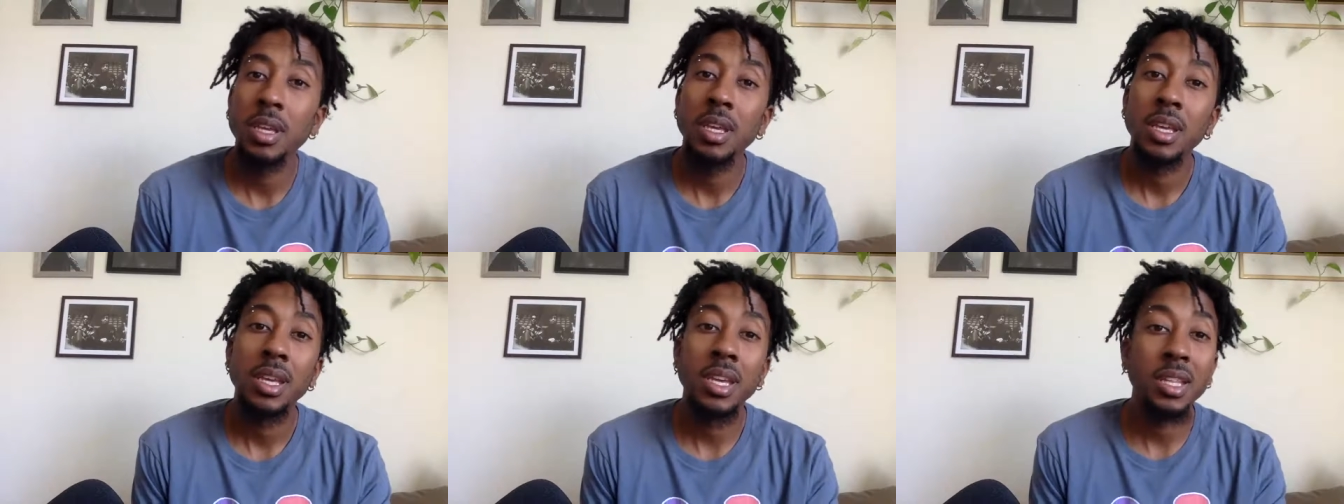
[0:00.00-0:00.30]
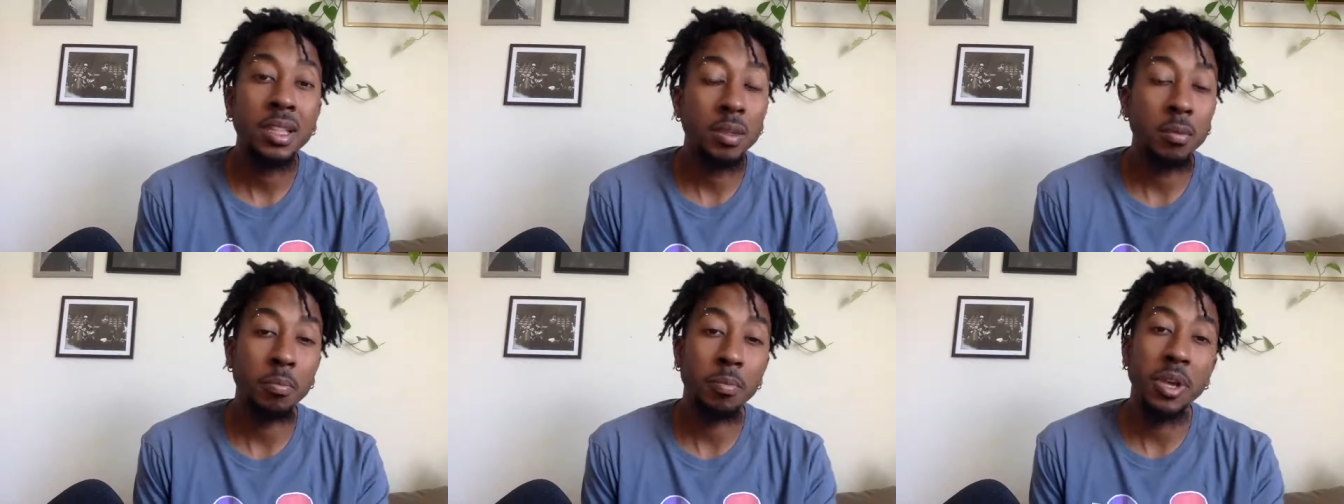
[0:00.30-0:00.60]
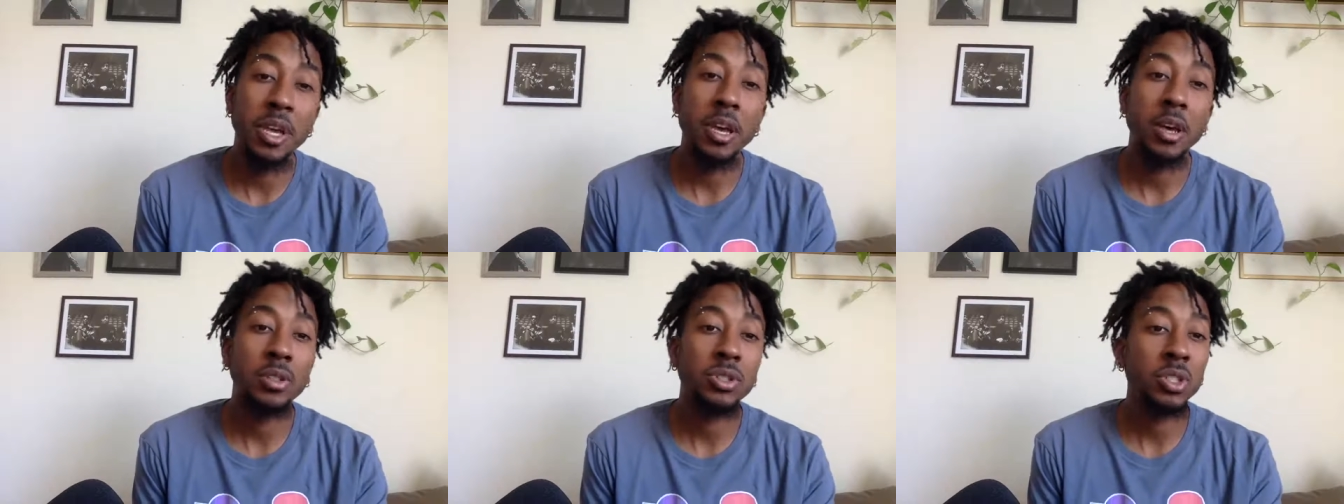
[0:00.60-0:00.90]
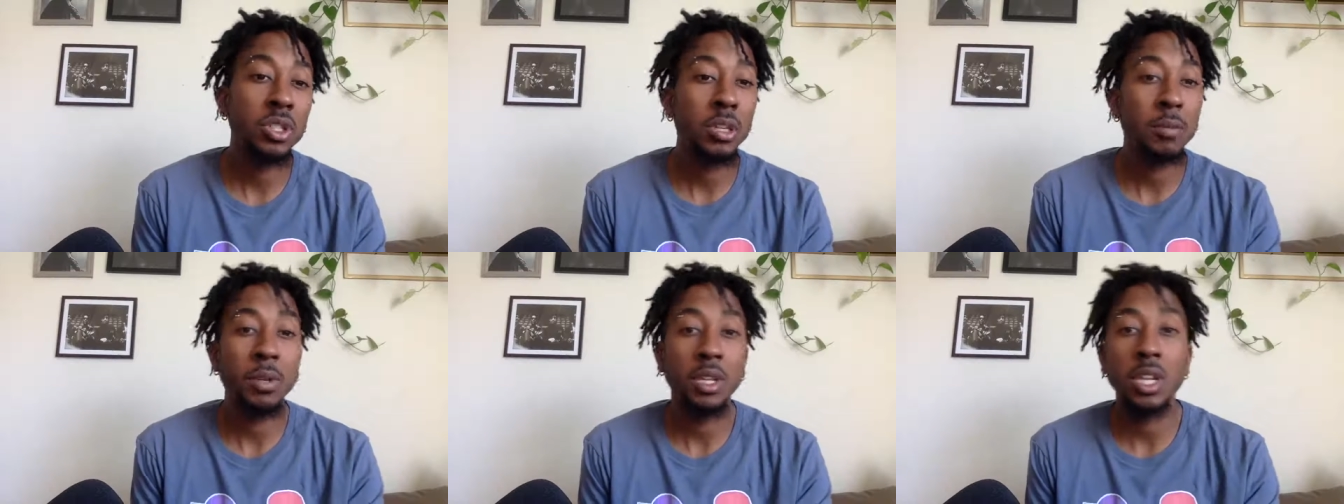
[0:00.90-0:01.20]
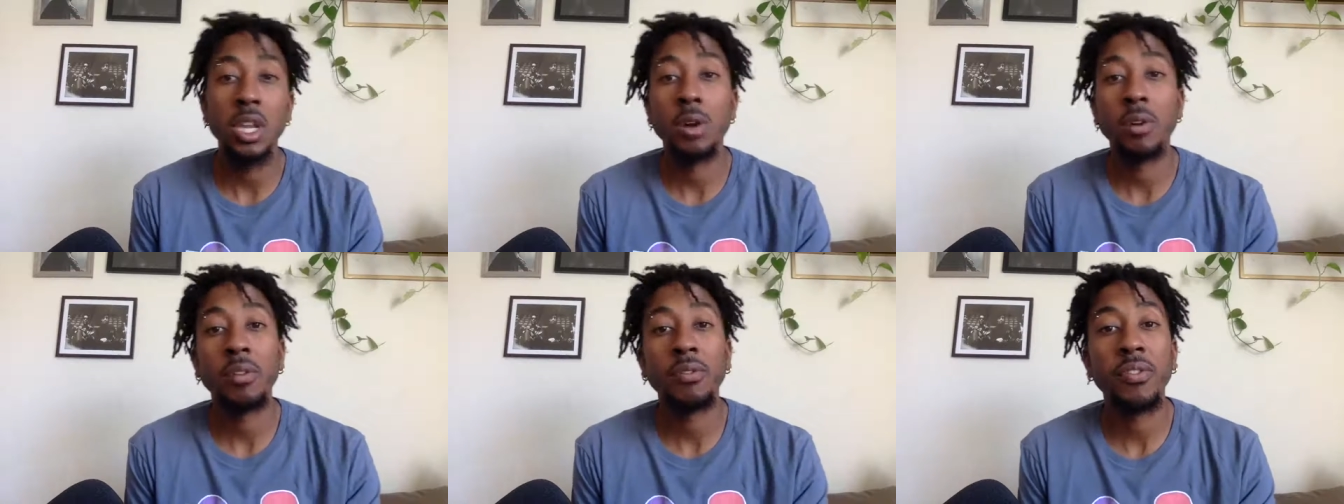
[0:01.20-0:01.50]
hit the bell so you can be
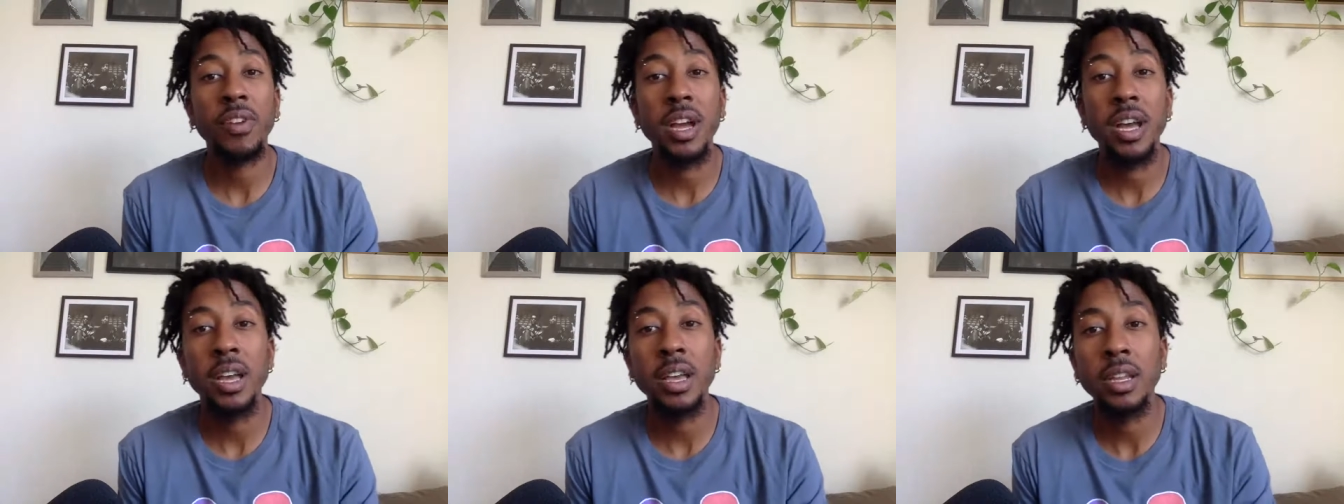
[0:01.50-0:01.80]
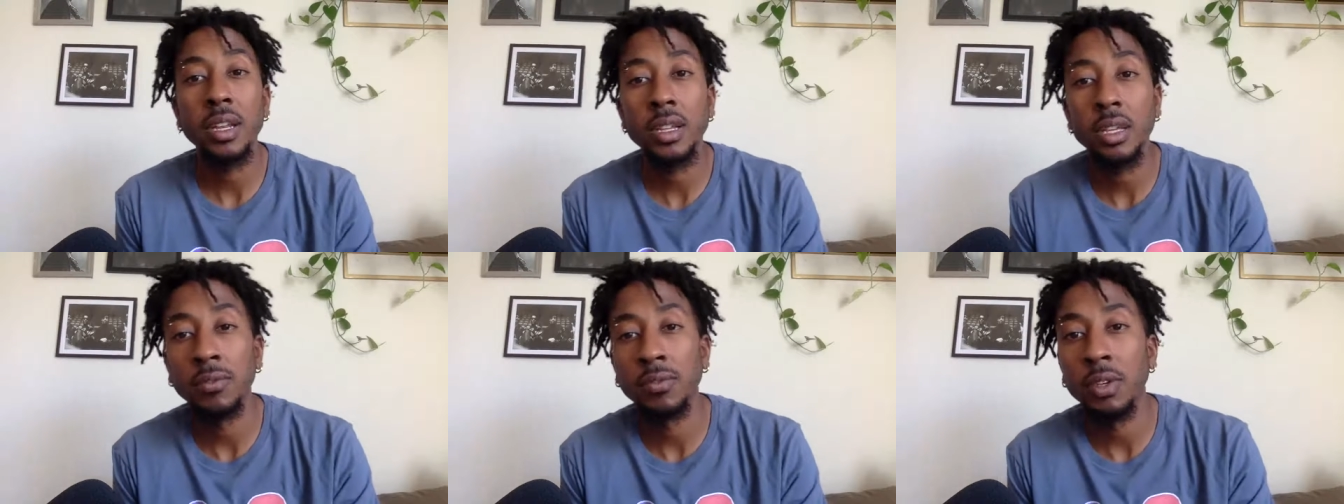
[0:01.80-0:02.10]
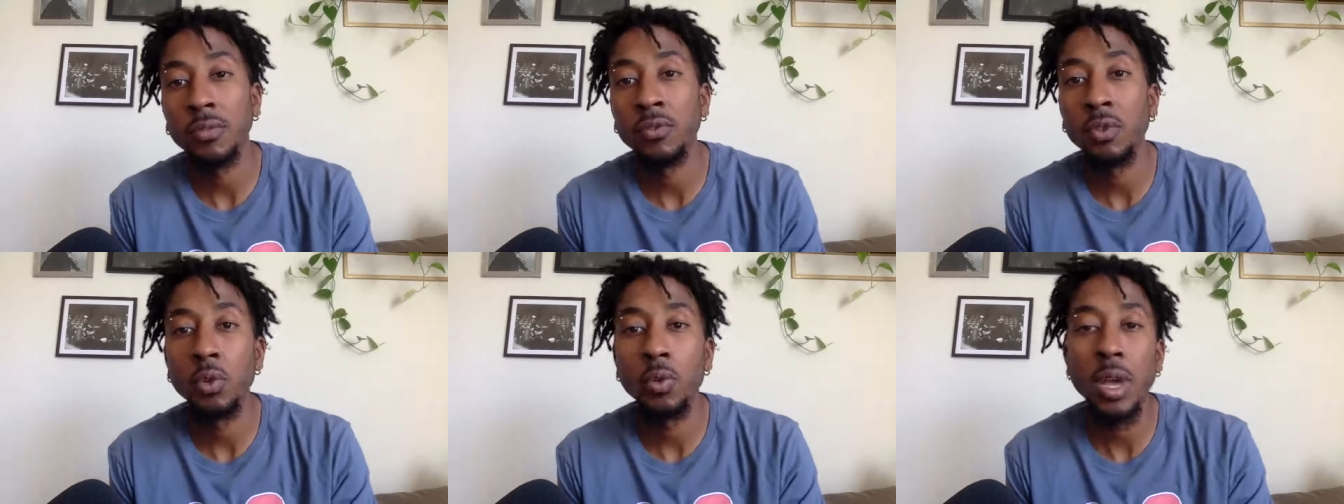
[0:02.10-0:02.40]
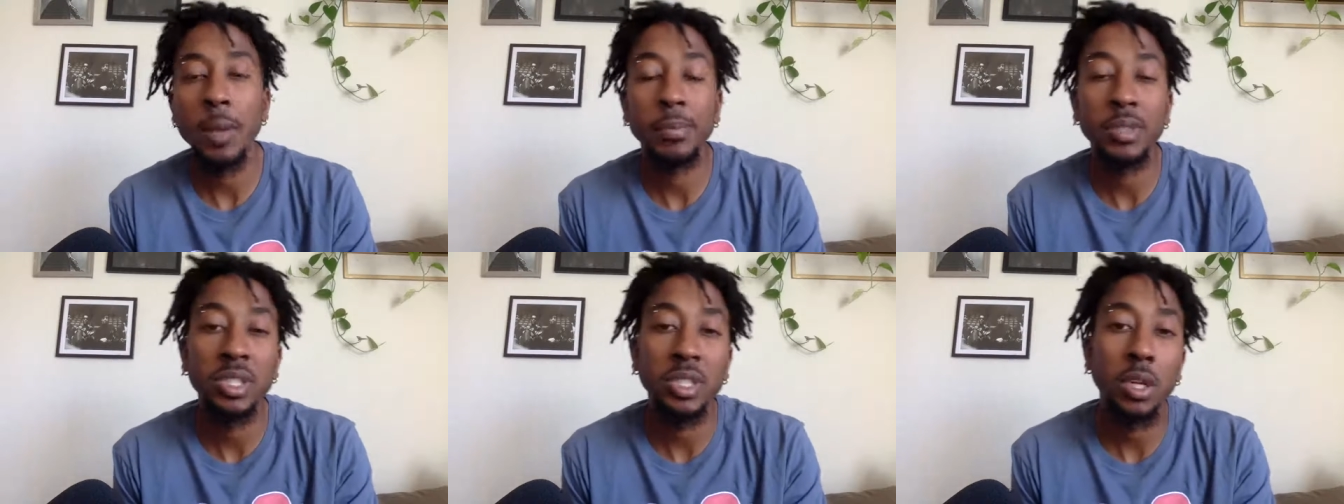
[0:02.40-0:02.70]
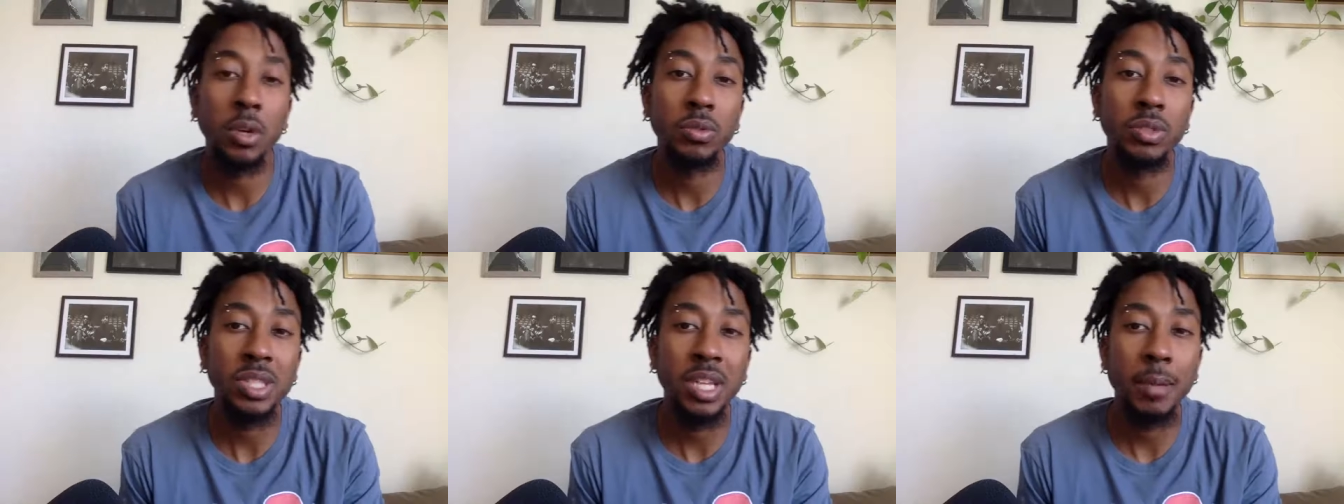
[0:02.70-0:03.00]
notified of new
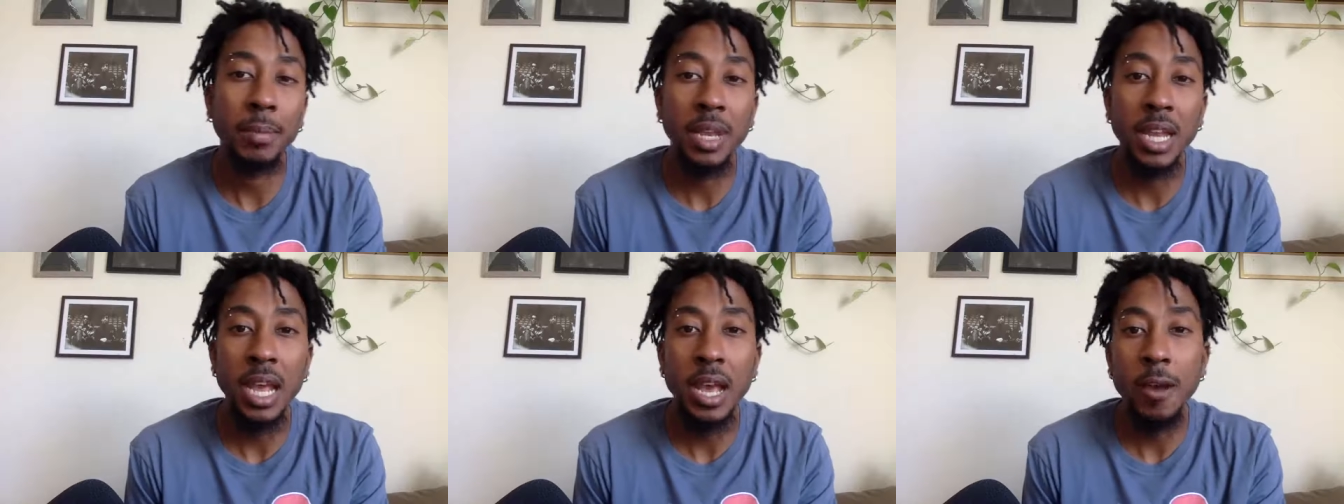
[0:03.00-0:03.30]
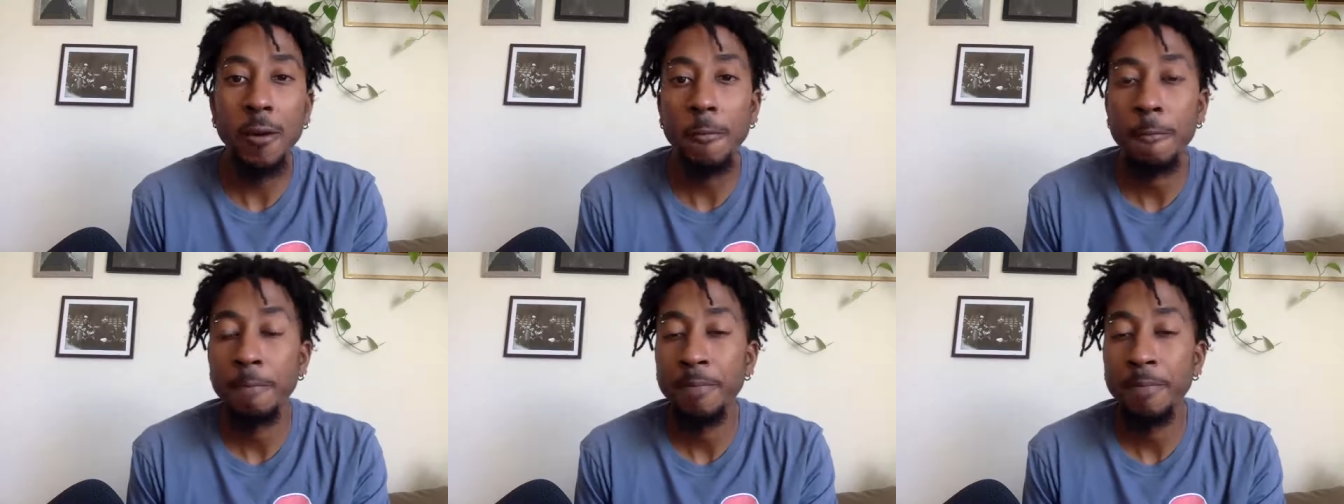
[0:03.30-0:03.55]
episodes coming out.